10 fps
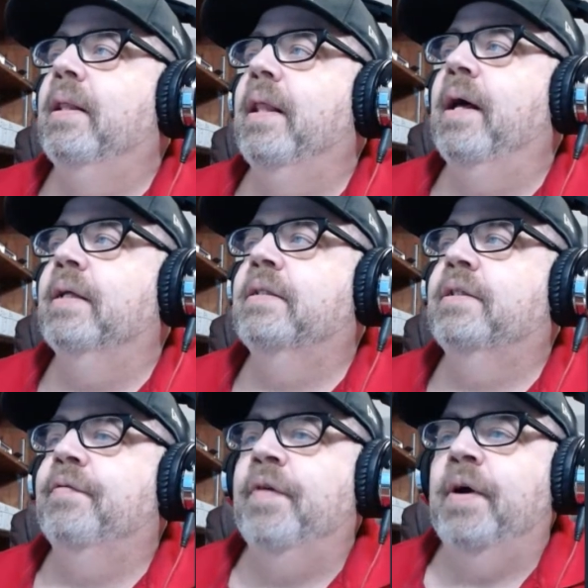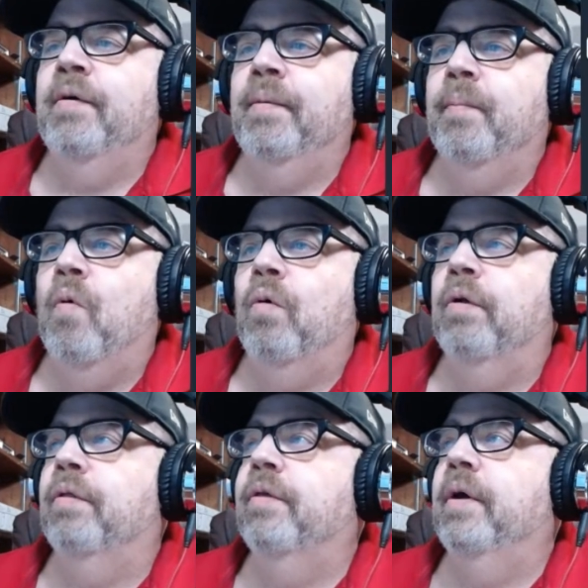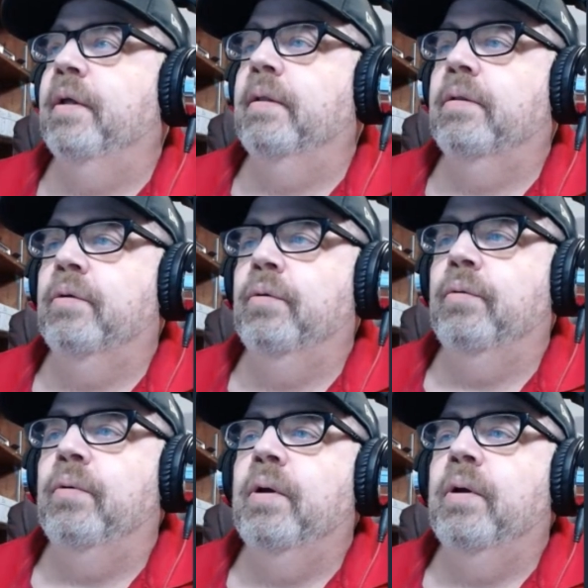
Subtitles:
That's a very important thing to